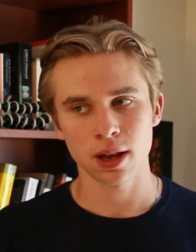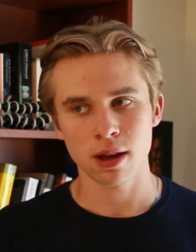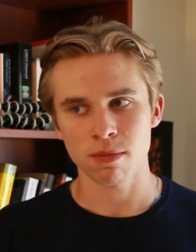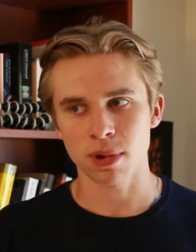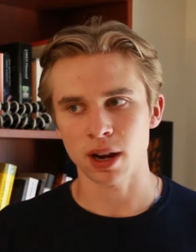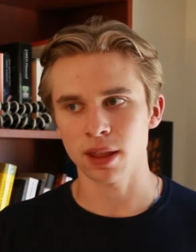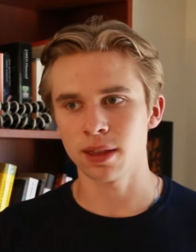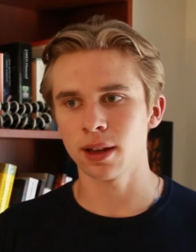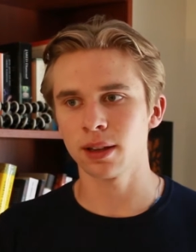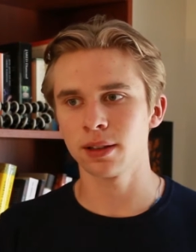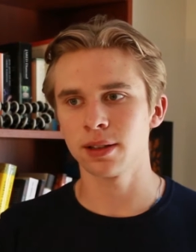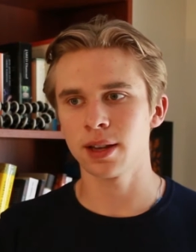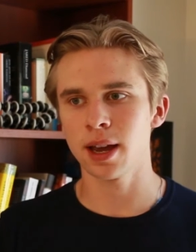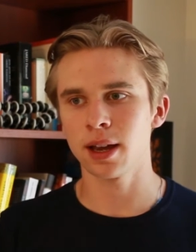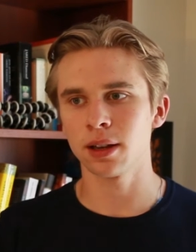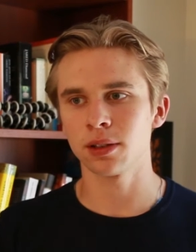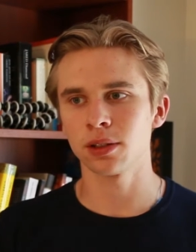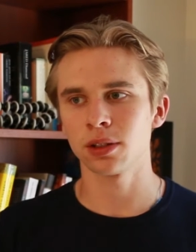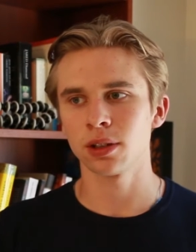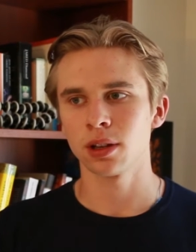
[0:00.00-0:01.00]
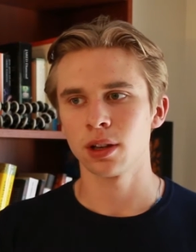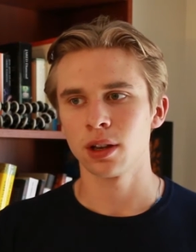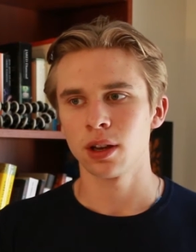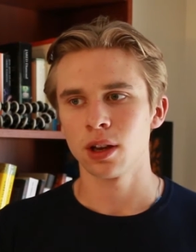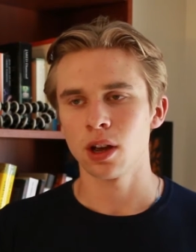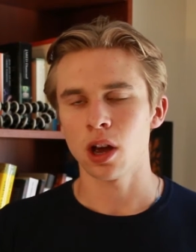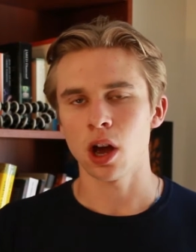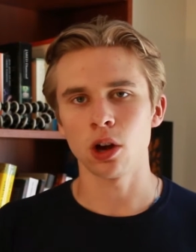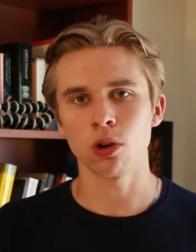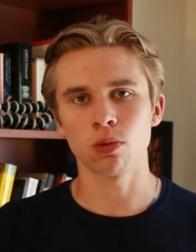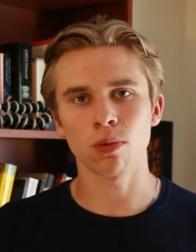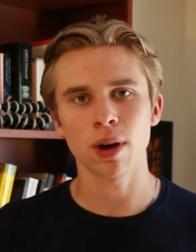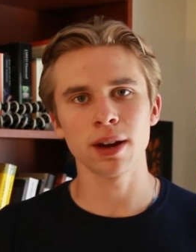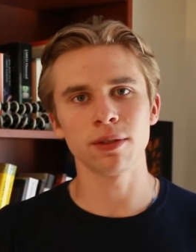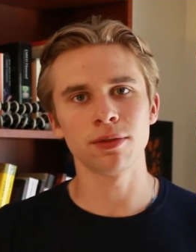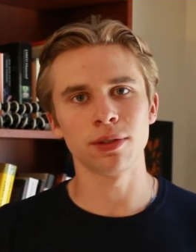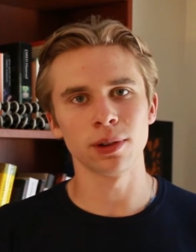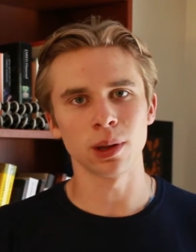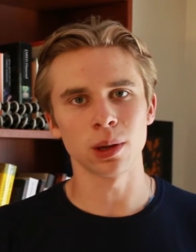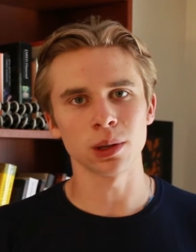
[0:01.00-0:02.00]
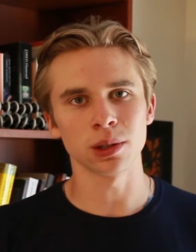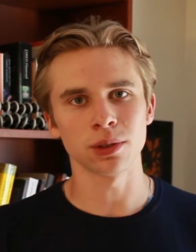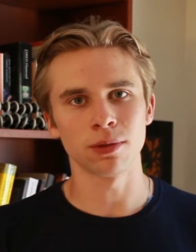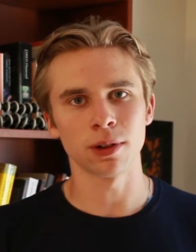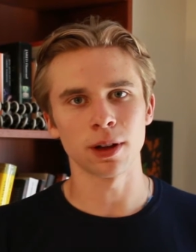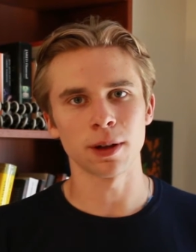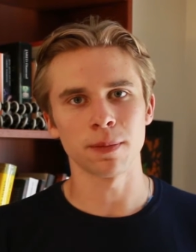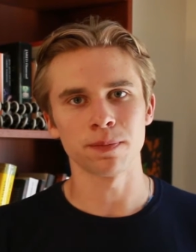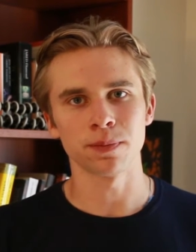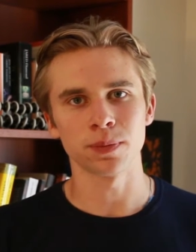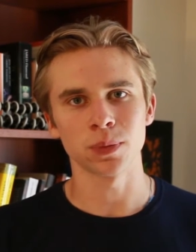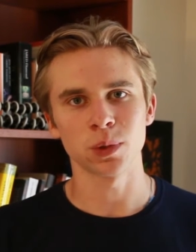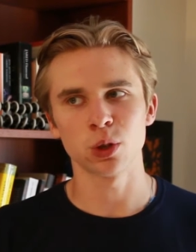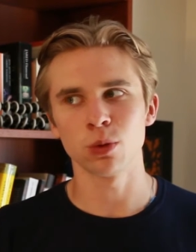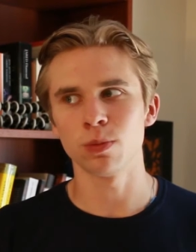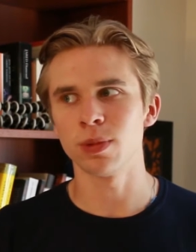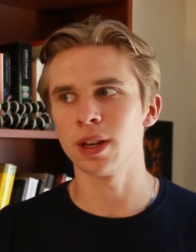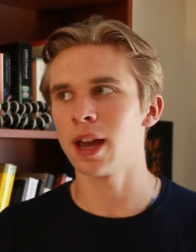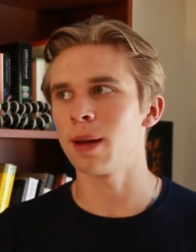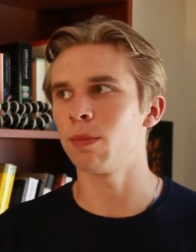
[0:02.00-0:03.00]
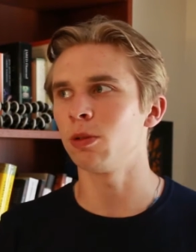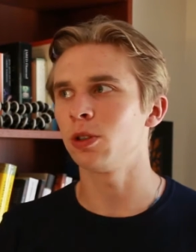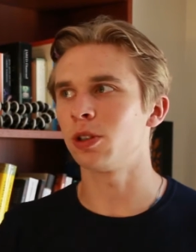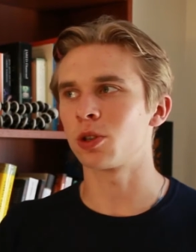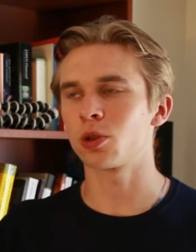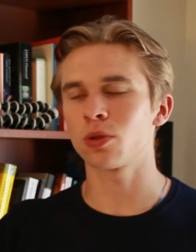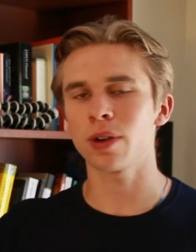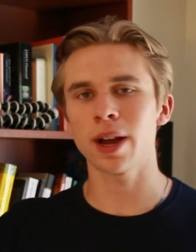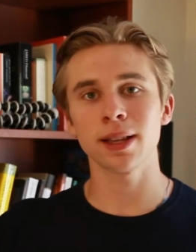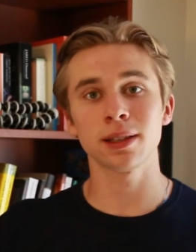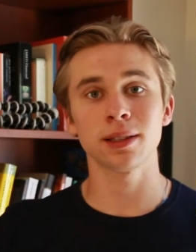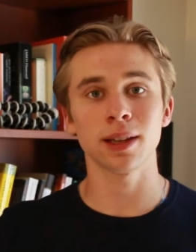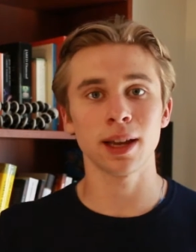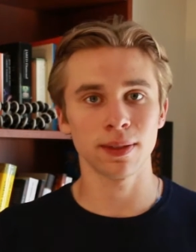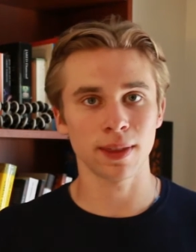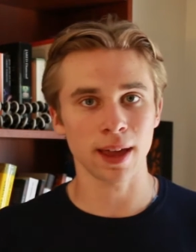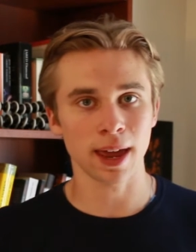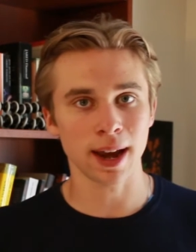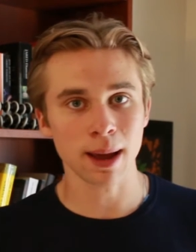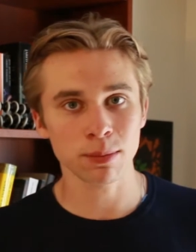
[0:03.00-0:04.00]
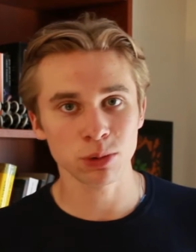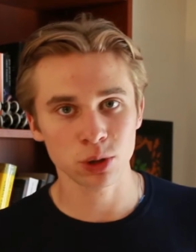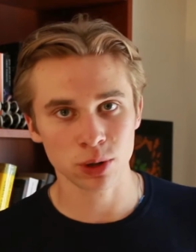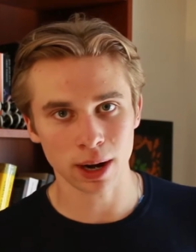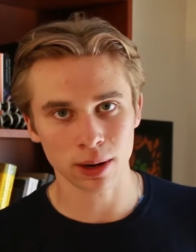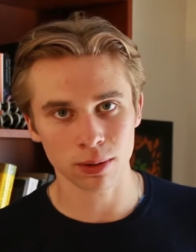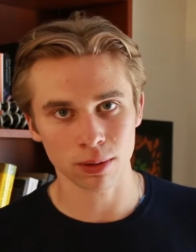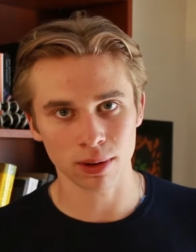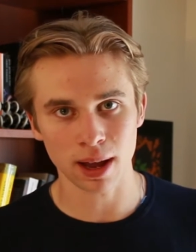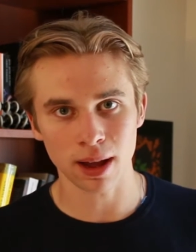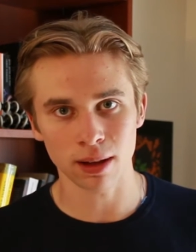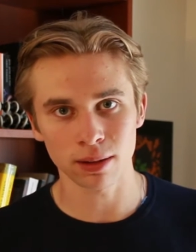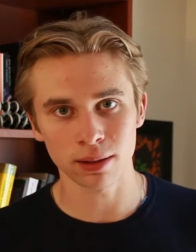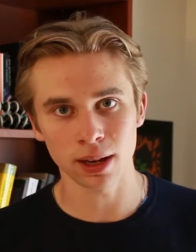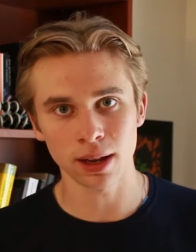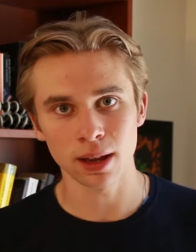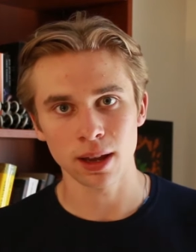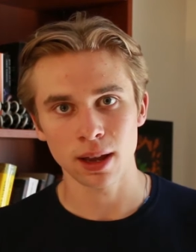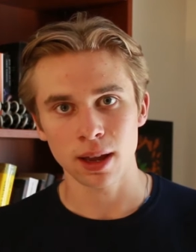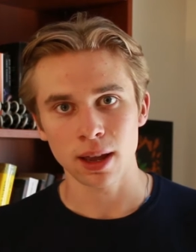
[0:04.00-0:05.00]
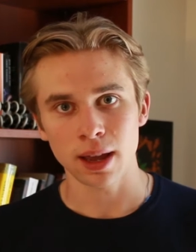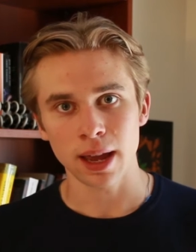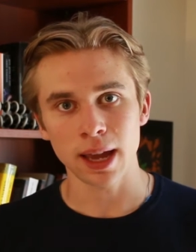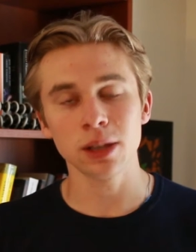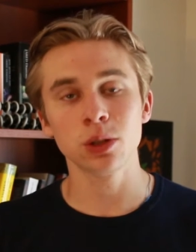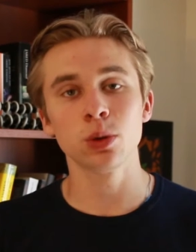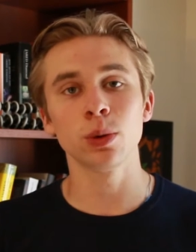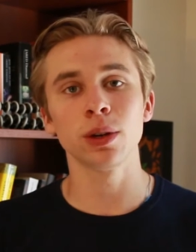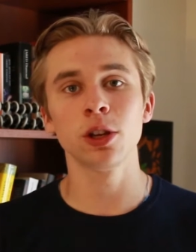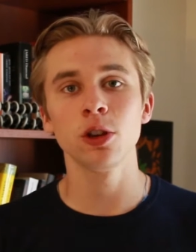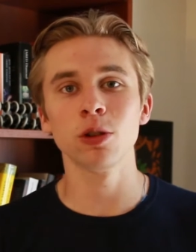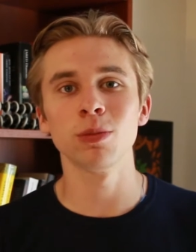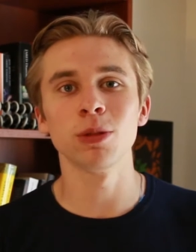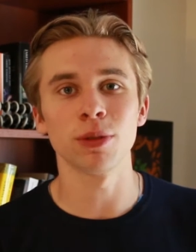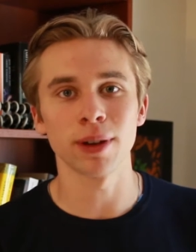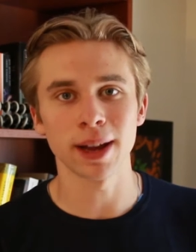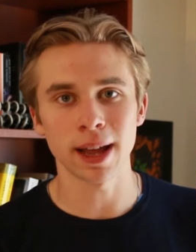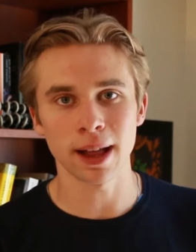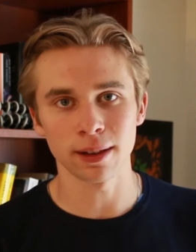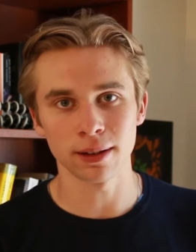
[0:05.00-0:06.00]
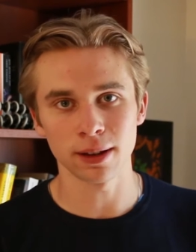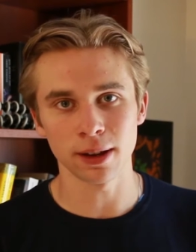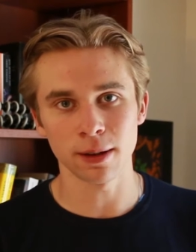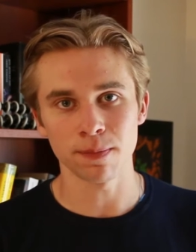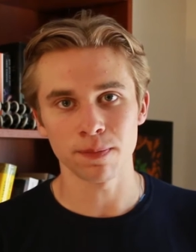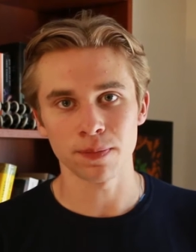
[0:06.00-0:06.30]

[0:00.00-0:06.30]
but I think it takes a great philosopher to be able to translate that abstract reality into a human reality.